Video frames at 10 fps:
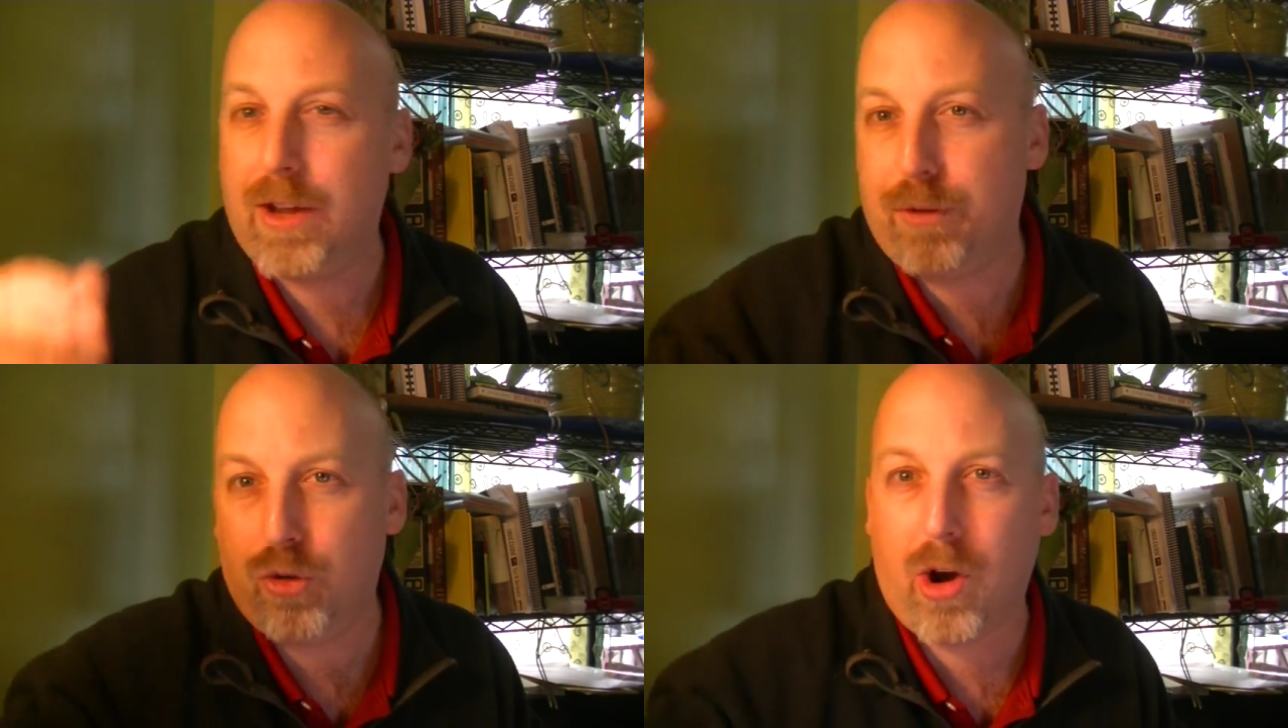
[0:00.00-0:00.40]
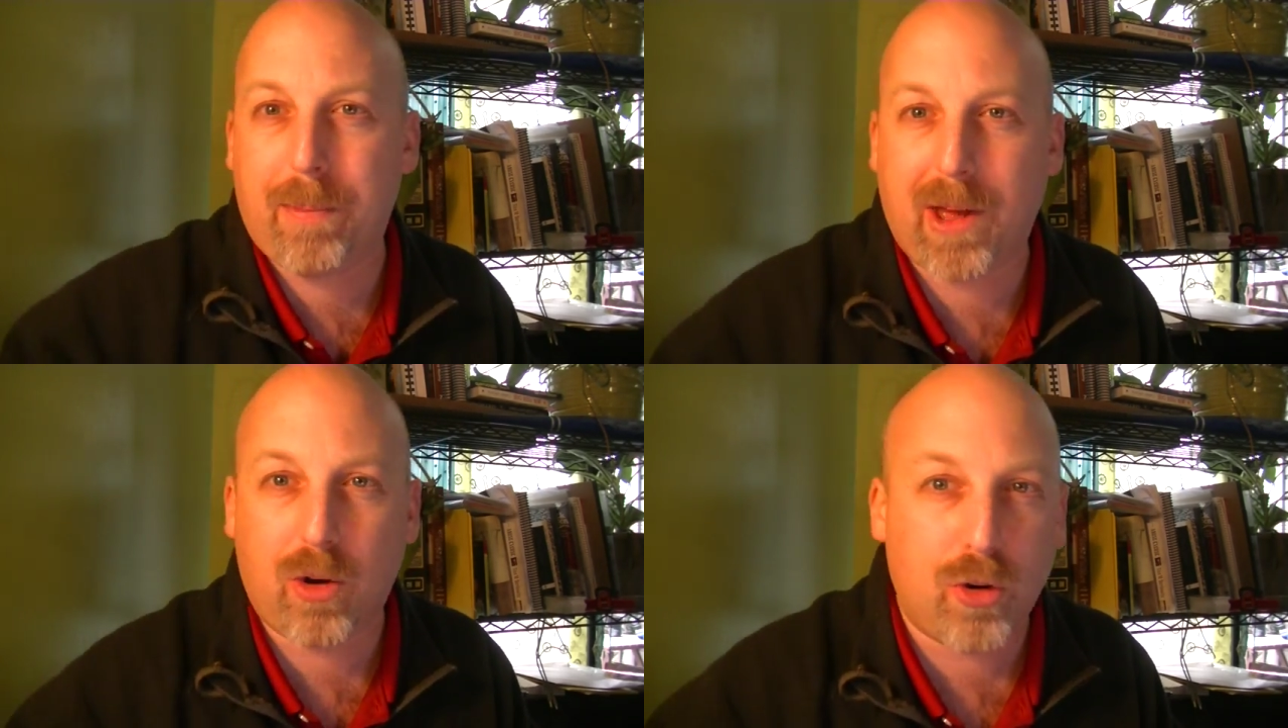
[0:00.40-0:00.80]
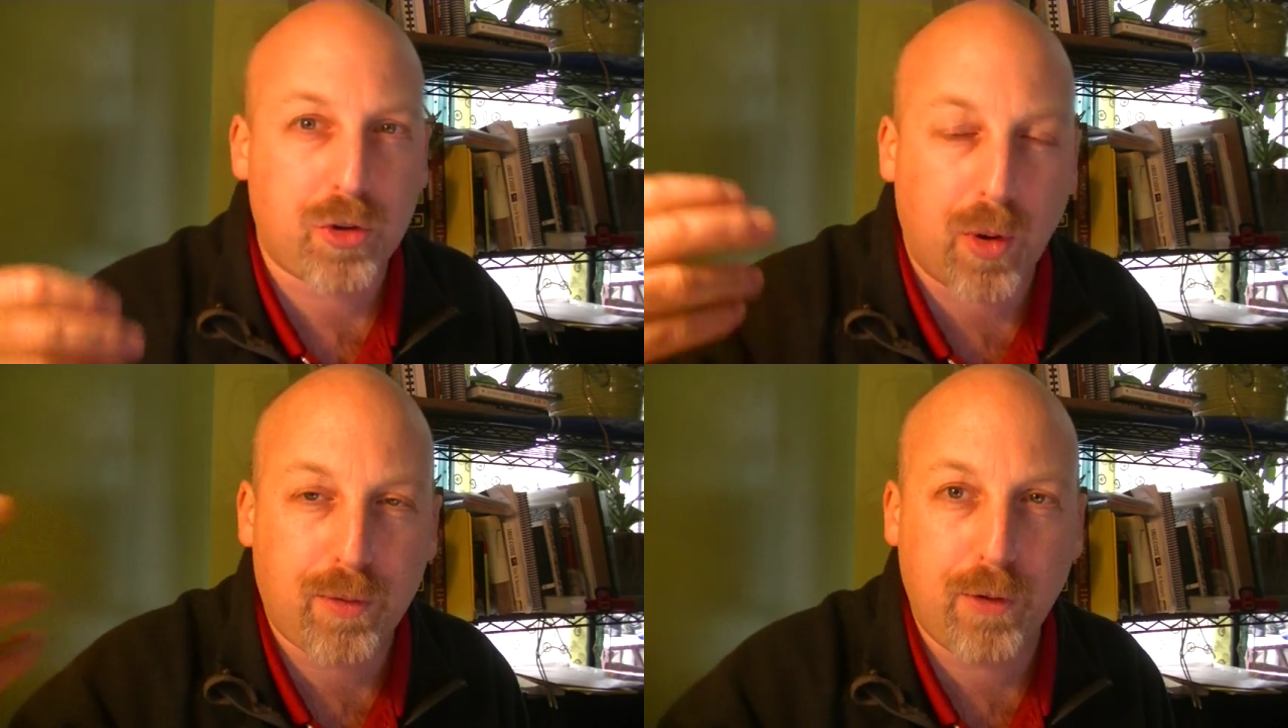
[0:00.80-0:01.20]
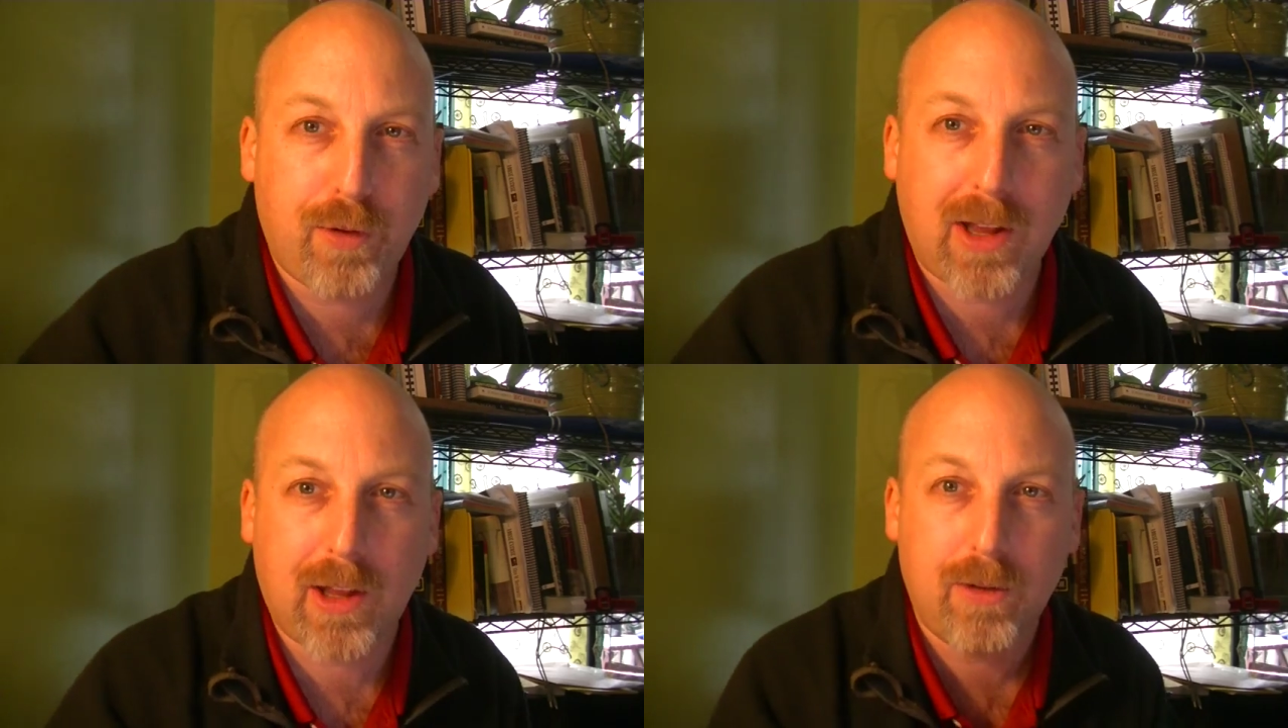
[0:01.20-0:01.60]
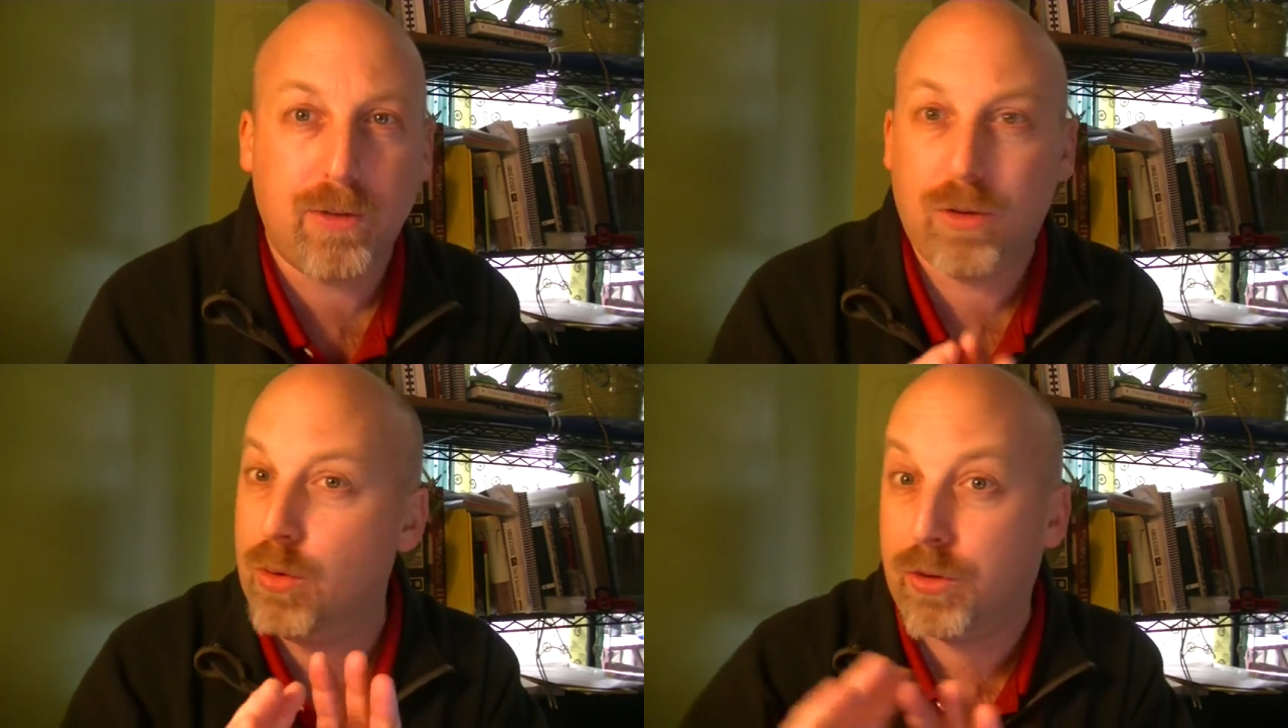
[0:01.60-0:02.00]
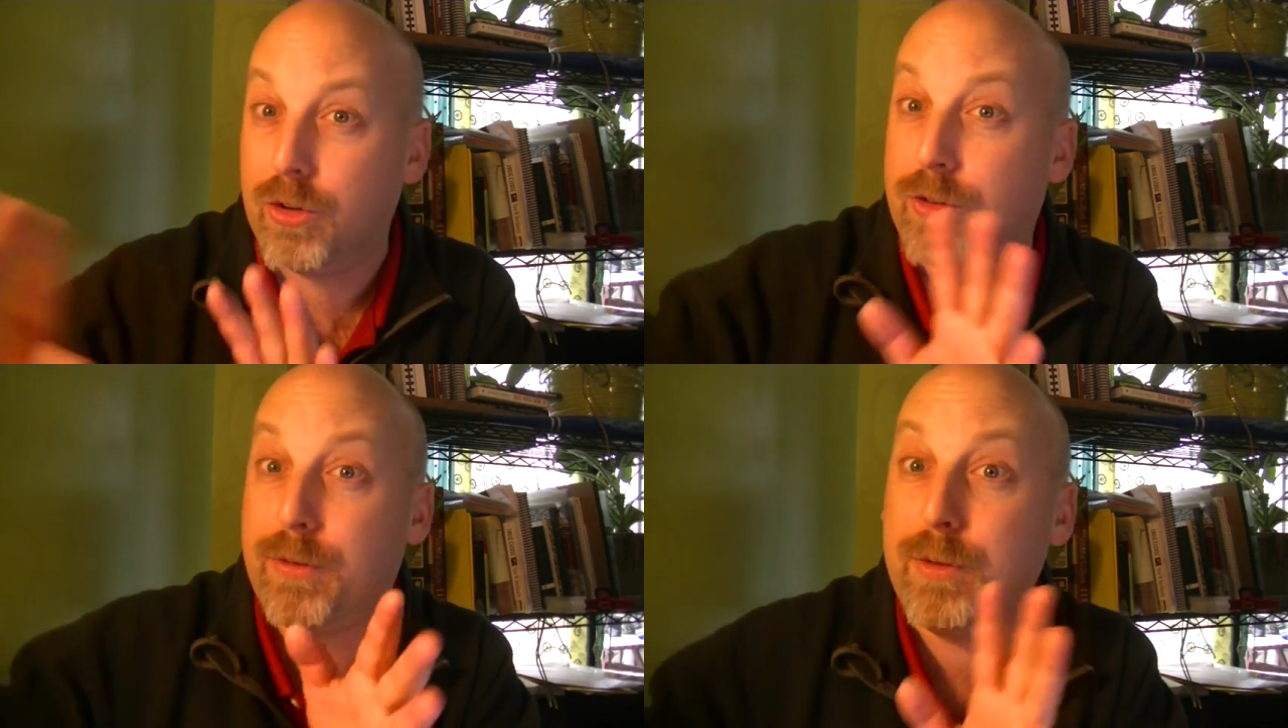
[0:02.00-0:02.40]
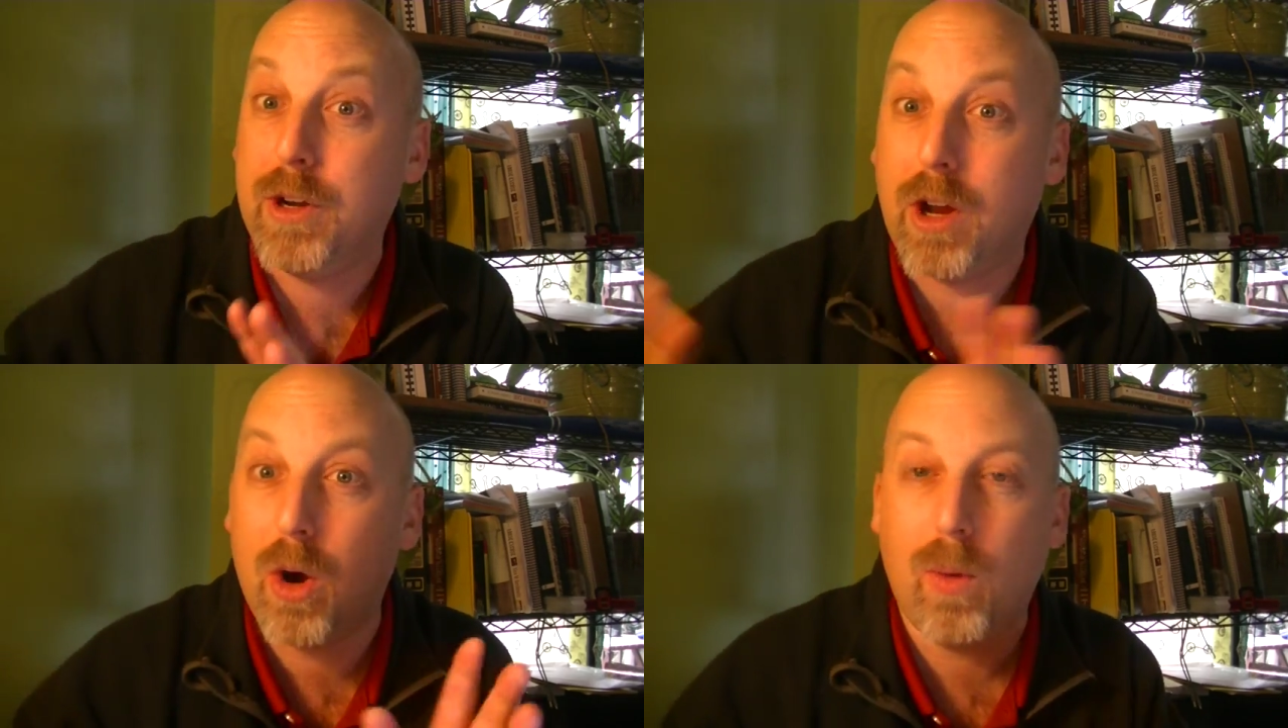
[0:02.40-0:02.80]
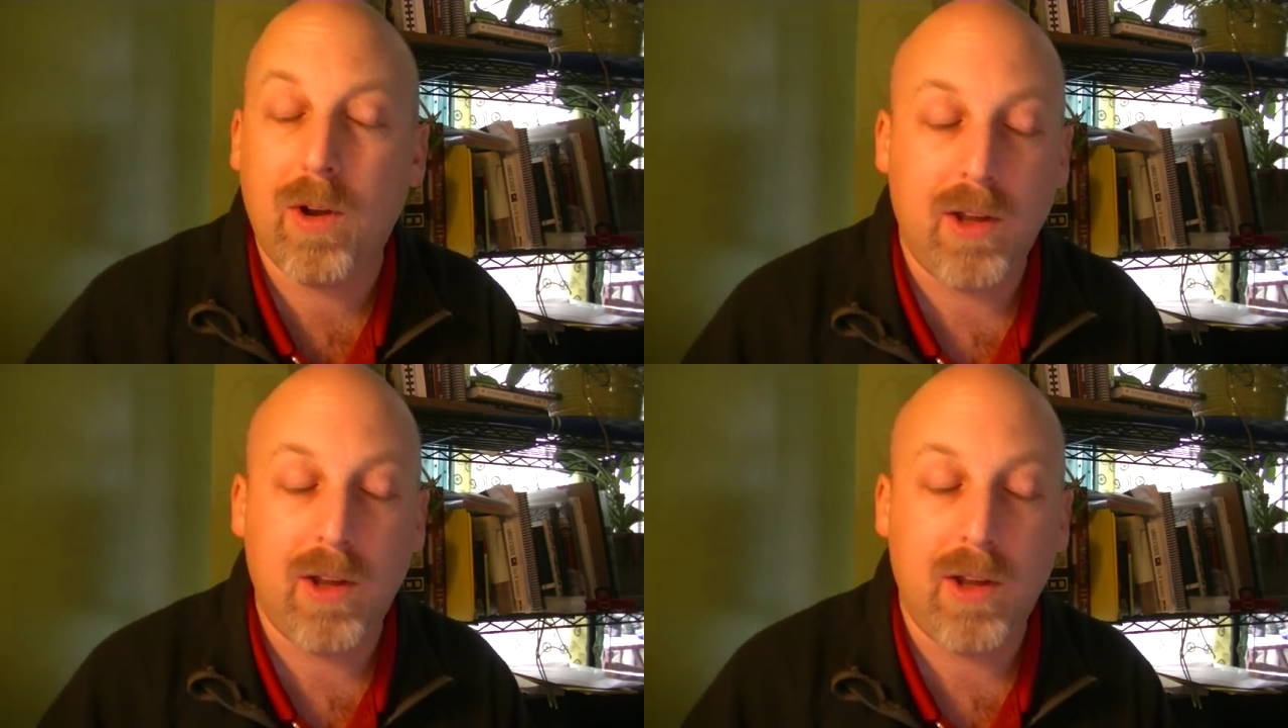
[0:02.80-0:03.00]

if you drop that course or if you fail it. You're just free to go.